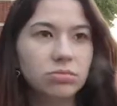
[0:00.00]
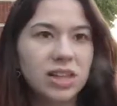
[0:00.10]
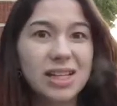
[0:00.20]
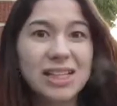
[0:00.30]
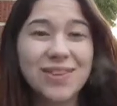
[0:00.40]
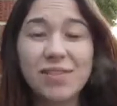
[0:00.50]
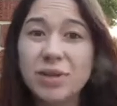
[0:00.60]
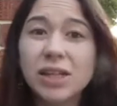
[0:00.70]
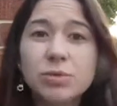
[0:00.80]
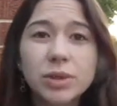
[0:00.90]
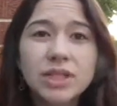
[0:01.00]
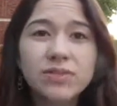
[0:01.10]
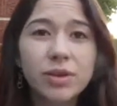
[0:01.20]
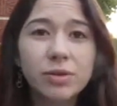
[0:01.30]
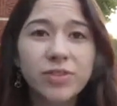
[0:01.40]
in the last five minutes when I
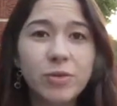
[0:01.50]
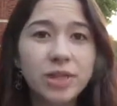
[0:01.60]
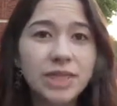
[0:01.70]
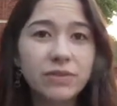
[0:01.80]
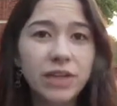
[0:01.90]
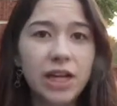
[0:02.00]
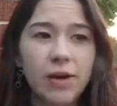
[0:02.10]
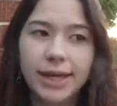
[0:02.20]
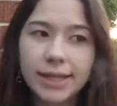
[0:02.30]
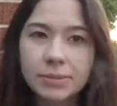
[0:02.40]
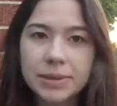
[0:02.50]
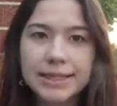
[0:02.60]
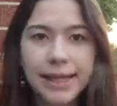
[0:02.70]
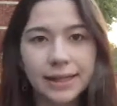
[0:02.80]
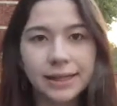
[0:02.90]
was filming this video, I kissed my
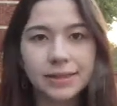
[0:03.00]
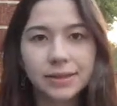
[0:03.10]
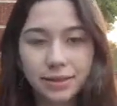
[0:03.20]
son.